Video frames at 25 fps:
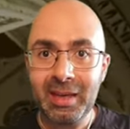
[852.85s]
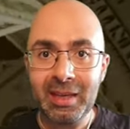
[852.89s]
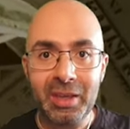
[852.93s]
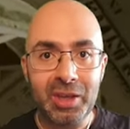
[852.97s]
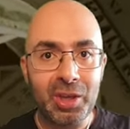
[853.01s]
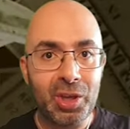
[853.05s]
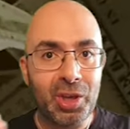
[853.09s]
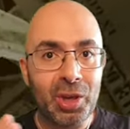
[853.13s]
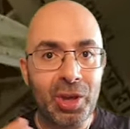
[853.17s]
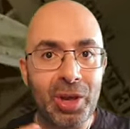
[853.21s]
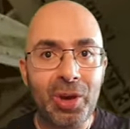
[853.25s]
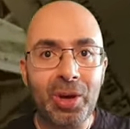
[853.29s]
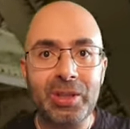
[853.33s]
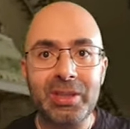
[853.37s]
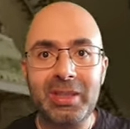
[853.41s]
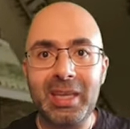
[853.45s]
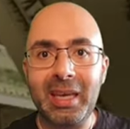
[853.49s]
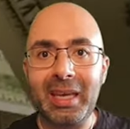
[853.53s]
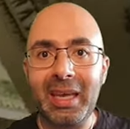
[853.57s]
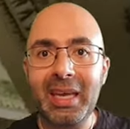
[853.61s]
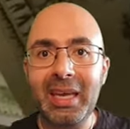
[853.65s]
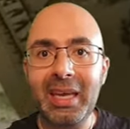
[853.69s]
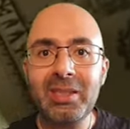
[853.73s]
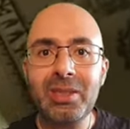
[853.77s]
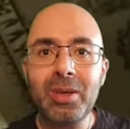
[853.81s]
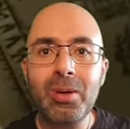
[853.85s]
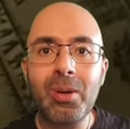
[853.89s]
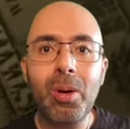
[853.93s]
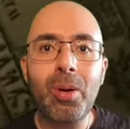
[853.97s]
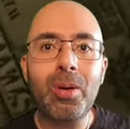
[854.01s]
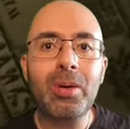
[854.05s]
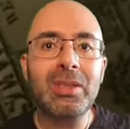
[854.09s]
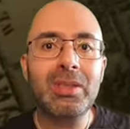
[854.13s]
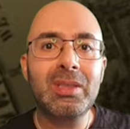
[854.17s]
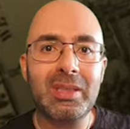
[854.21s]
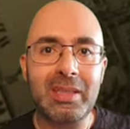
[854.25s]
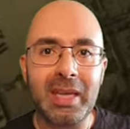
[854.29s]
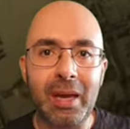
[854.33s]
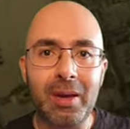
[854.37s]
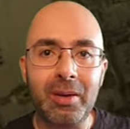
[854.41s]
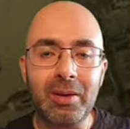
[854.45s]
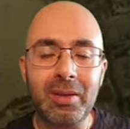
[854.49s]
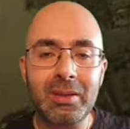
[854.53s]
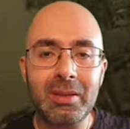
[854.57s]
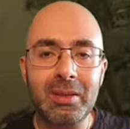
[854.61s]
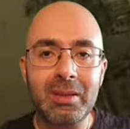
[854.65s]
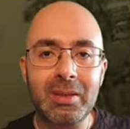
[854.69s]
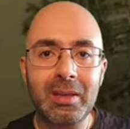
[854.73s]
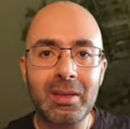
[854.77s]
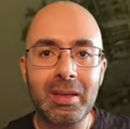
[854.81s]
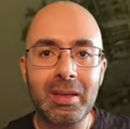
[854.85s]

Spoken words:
You got the kingdom wholesales